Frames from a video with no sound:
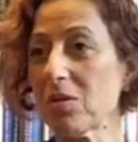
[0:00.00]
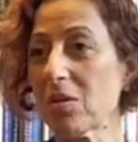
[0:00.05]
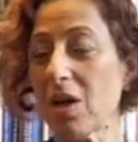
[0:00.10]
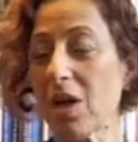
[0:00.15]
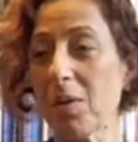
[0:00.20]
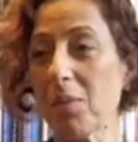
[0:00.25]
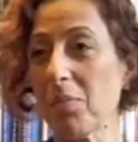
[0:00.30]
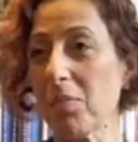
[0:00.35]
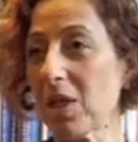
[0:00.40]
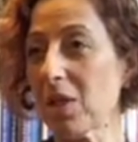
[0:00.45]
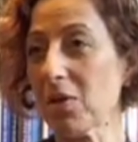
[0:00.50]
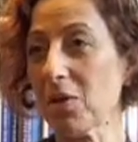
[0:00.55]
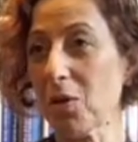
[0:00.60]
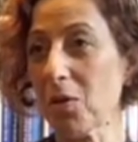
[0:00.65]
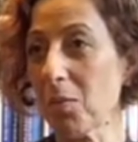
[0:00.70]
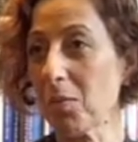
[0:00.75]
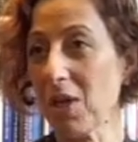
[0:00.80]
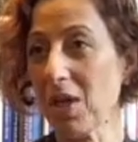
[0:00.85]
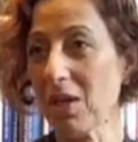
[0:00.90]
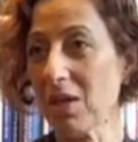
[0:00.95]
I met the
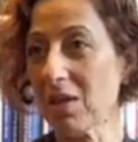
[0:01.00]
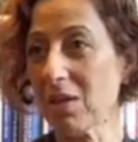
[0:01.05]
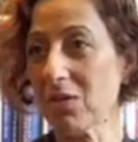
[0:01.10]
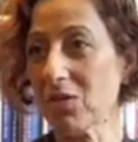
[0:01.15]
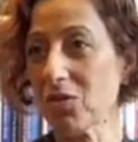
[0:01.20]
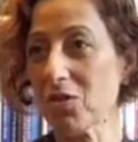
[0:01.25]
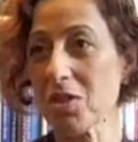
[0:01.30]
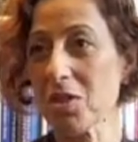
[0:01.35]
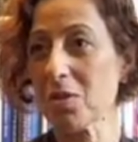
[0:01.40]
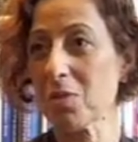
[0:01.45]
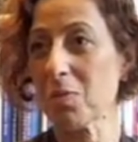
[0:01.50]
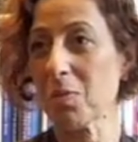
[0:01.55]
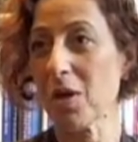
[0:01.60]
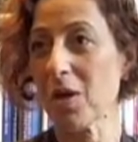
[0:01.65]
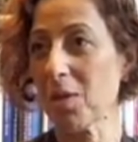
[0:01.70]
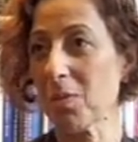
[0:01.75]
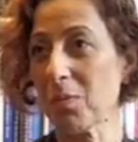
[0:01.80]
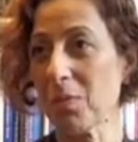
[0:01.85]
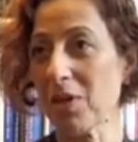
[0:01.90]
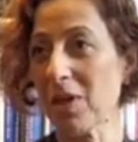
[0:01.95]
man, just
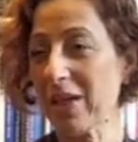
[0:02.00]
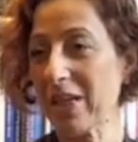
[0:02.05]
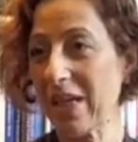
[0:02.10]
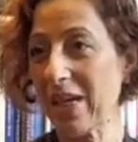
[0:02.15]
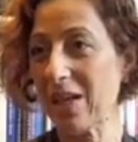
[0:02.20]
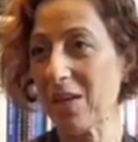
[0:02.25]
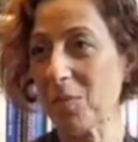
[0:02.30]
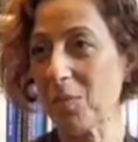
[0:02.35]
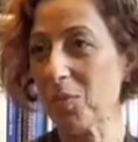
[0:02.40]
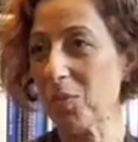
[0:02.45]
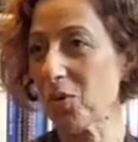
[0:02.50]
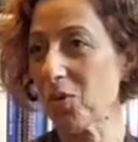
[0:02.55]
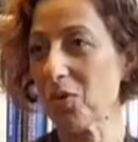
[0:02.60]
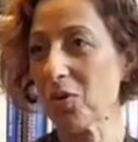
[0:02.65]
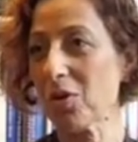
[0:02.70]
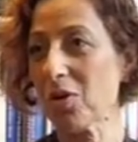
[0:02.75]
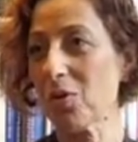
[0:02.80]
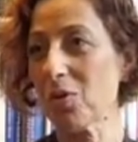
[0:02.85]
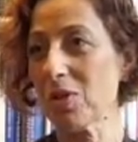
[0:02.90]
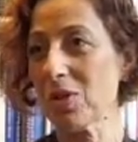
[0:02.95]
by, again, pure
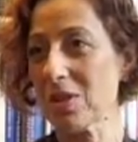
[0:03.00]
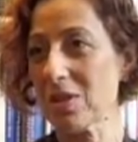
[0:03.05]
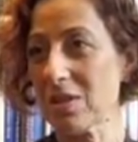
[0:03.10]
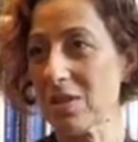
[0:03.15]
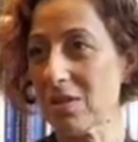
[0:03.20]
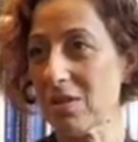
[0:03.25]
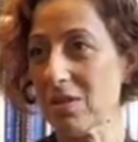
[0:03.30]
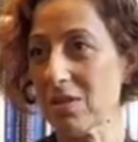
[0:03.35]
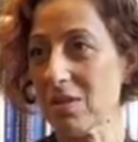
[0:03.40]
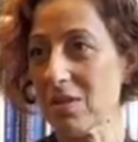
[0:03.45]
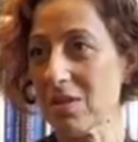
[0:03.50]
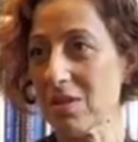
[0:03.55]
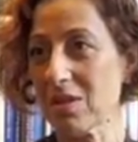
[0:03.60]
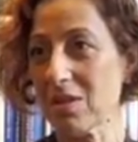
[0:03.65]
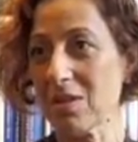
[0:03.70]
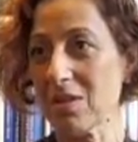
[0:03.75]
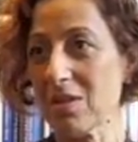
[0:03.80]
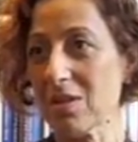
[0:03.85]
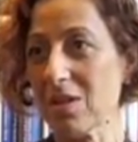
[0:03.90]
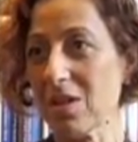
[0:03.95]
coincidence, in
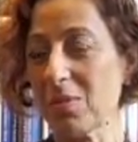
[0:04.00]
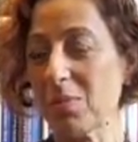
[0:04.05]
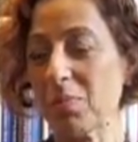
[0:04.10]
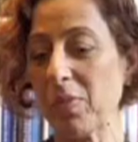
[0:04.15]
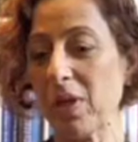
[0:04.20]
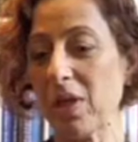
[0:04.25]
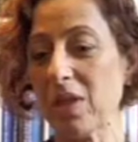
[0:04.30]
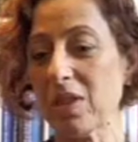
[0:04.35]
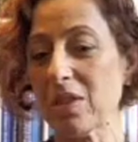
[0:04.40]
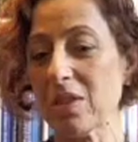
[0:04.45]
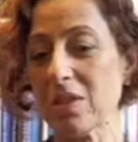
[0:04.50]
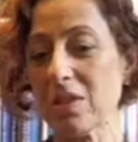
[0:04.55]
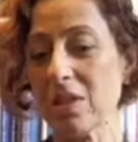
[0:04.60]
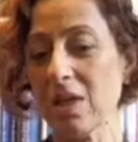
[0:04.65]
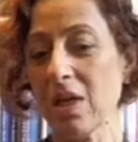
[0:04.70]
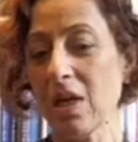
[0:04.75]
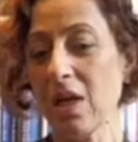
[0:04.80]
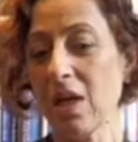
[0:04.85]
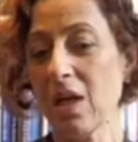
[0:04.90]
the same place.